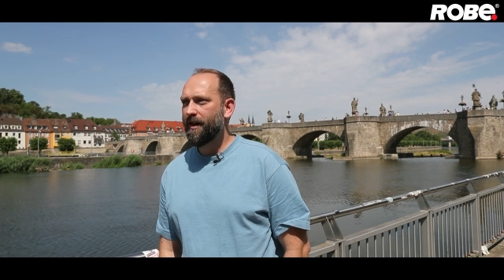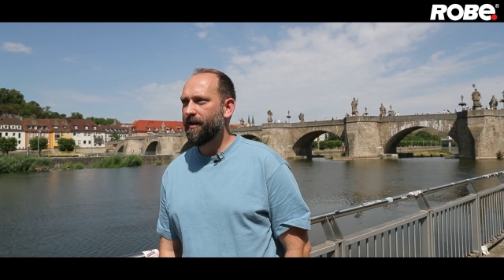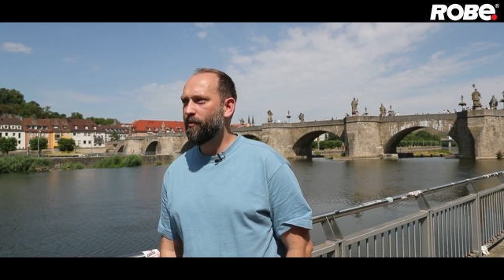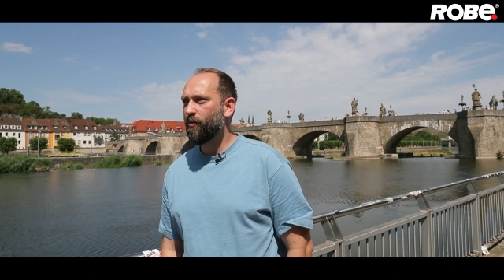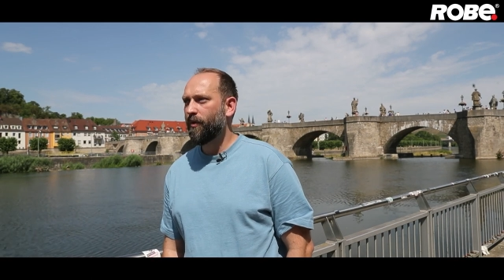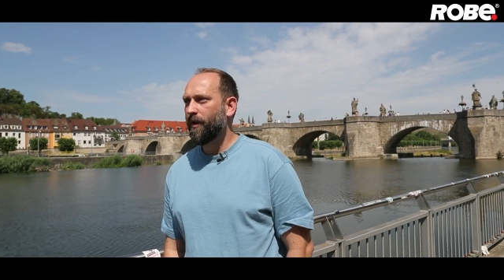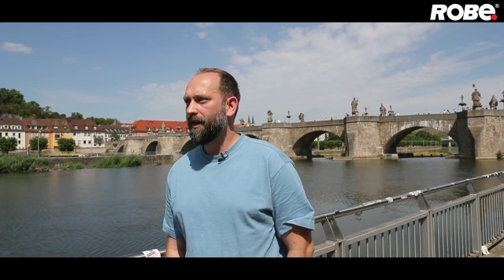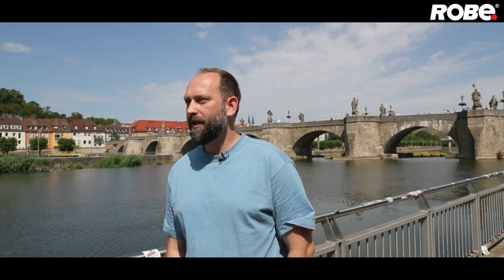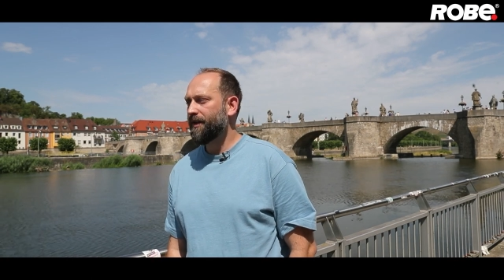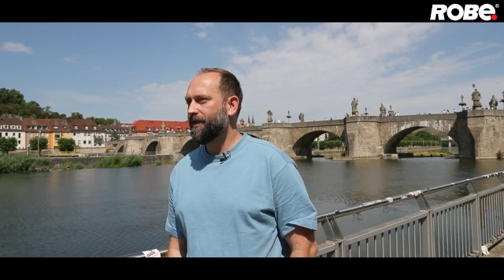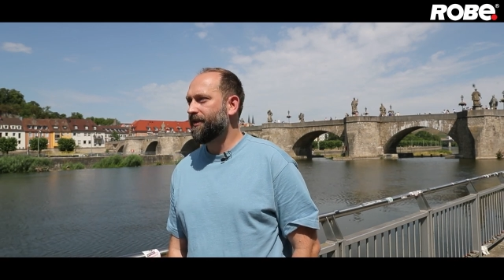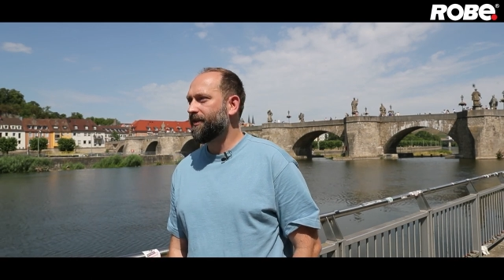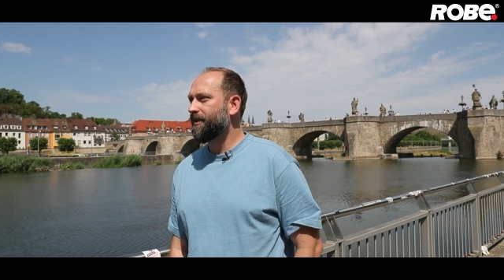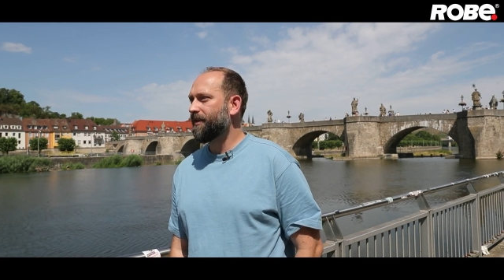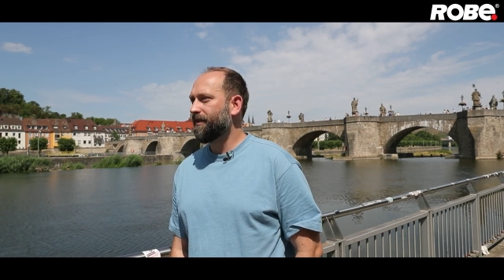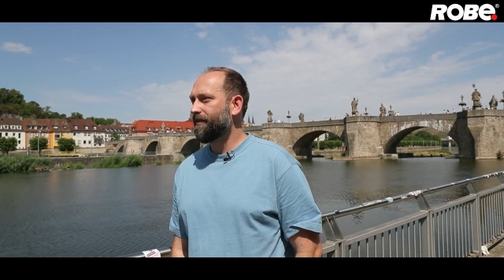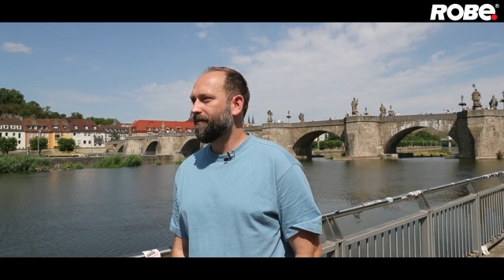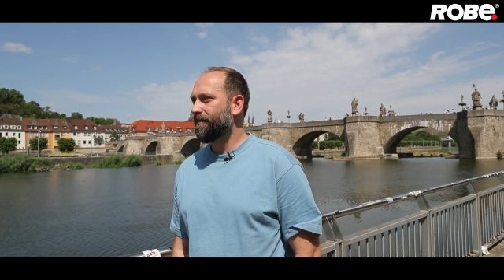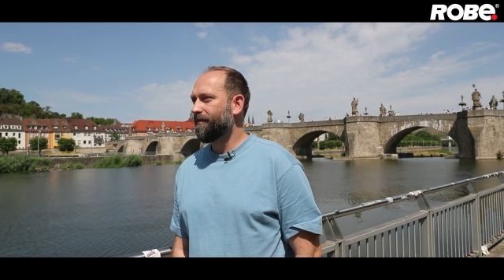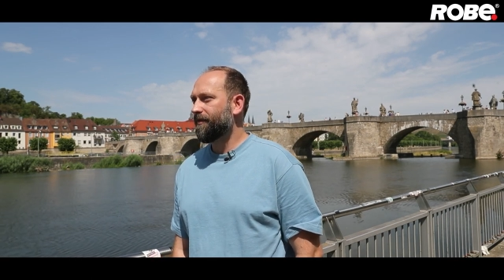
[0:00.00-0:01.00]
I
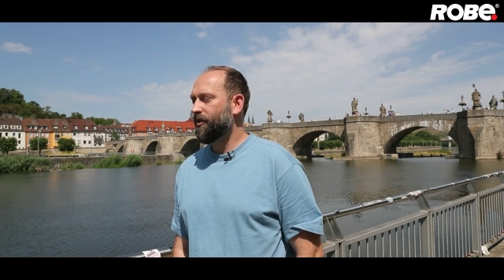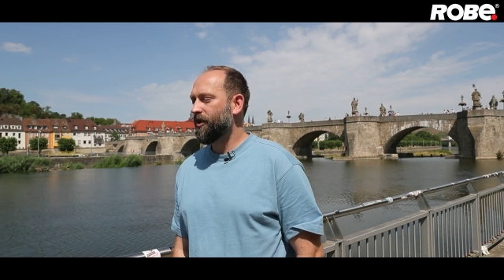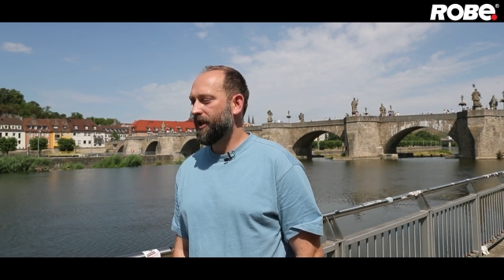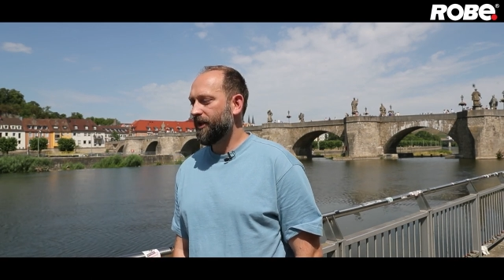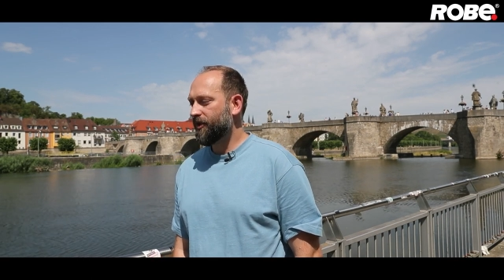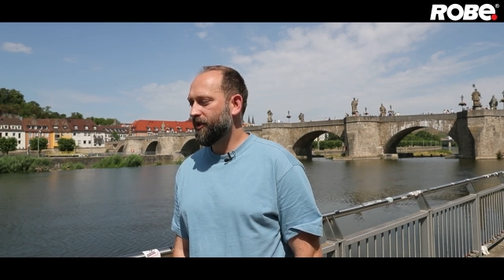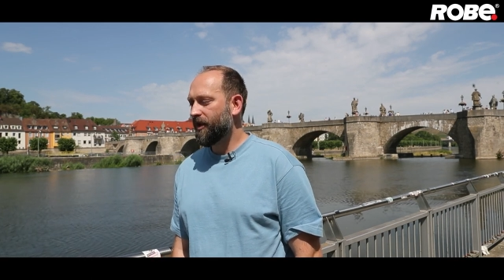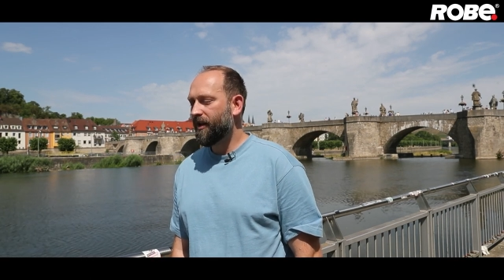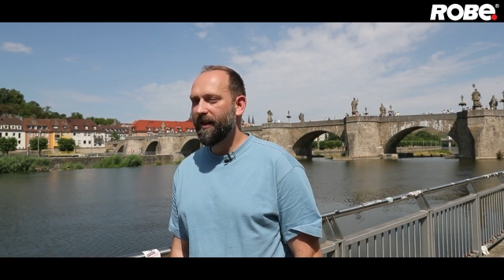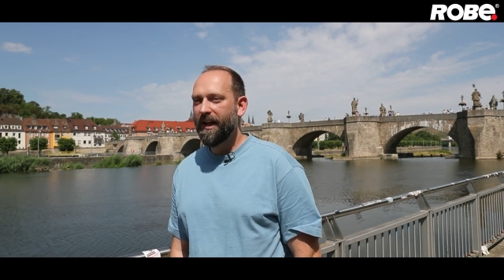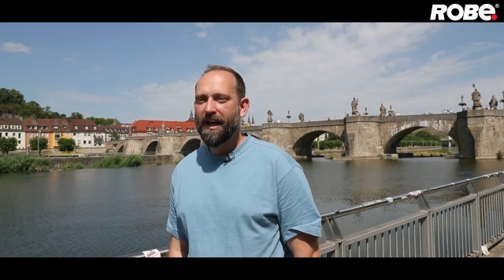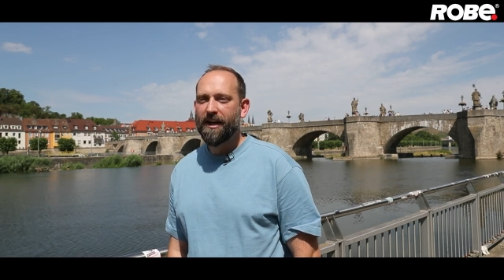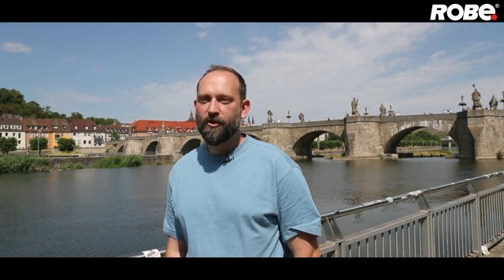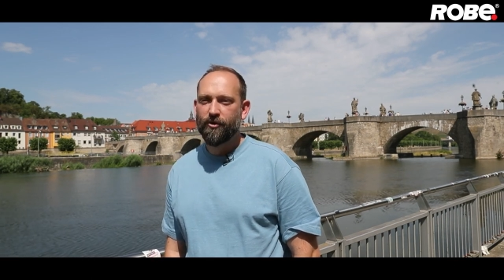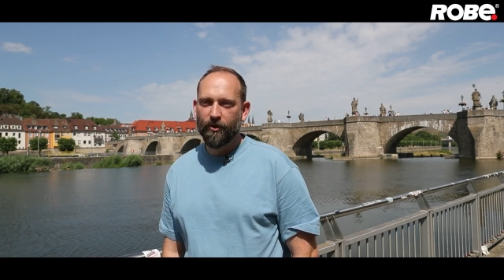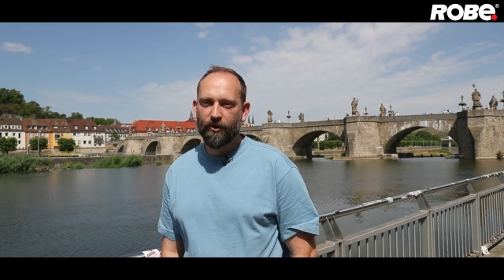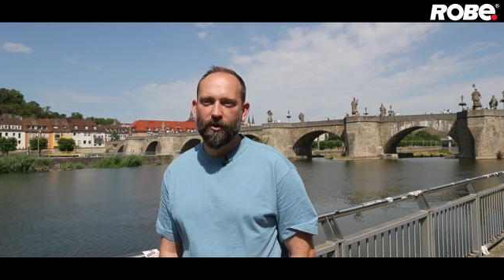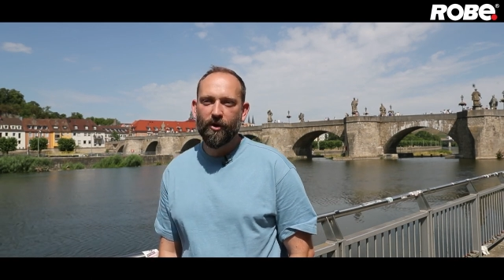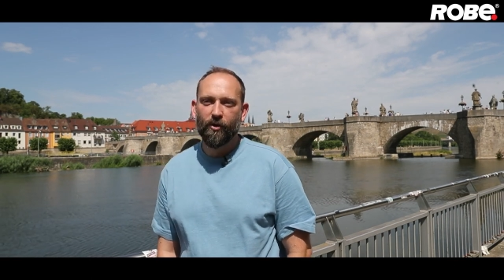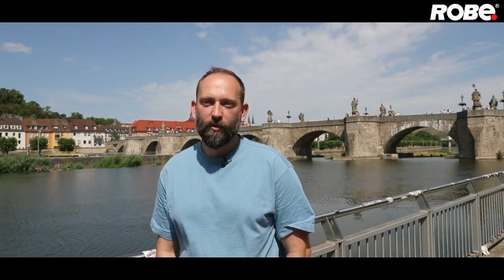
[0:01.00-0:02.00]
was just glad
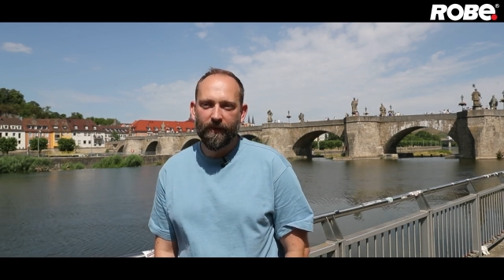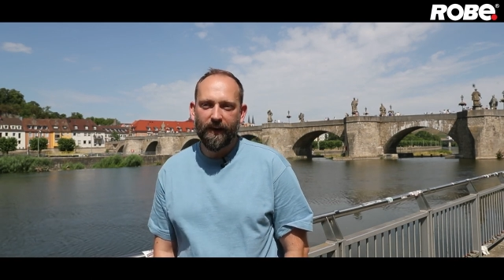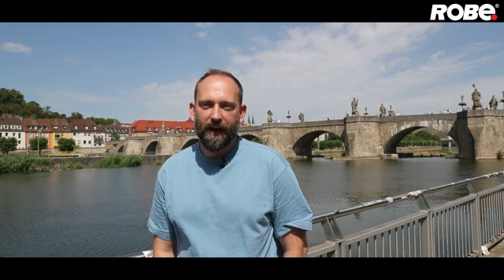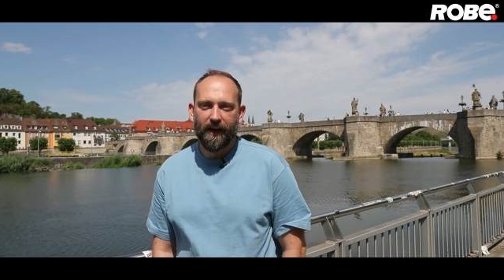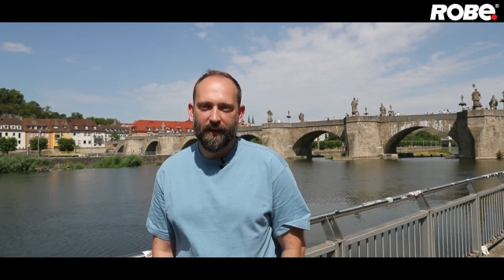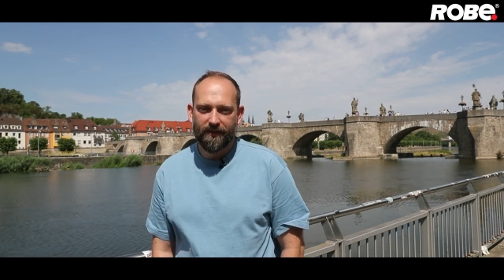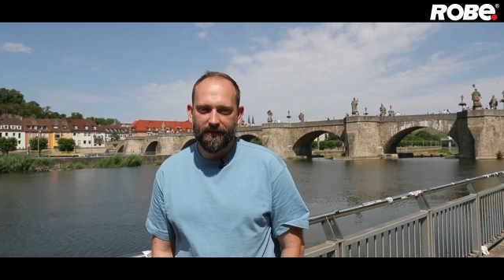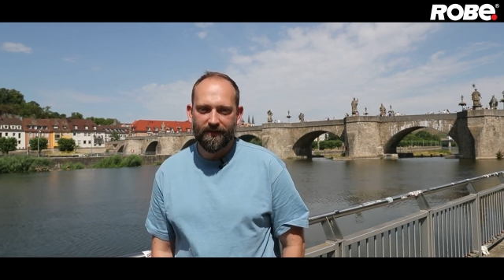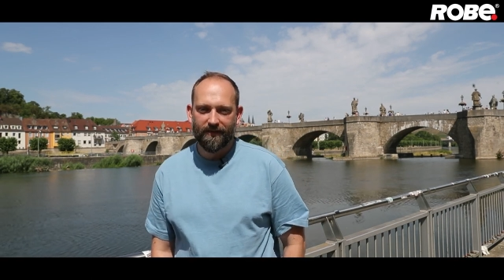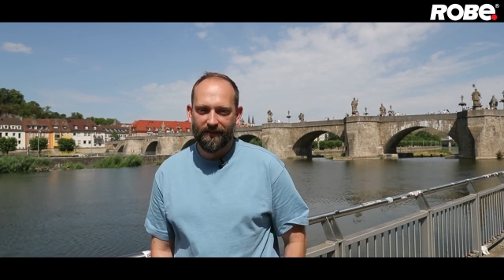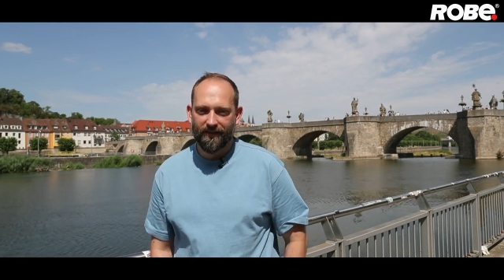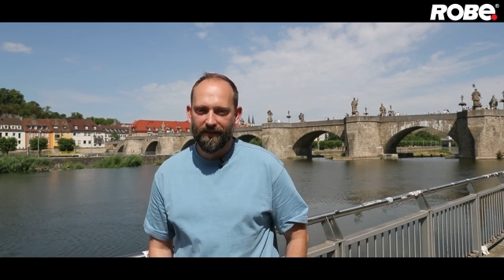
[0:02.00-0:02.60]
to know that